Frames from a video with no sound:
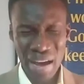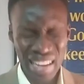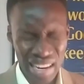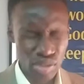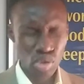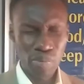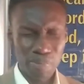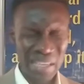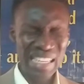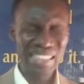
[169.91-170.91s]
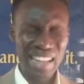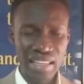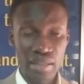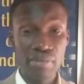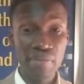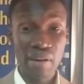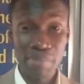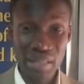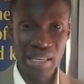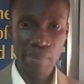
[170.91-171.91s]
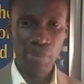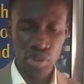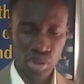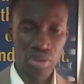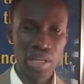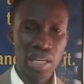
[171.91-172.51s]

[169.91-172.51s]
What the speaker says: and let your peace like a river be their portion.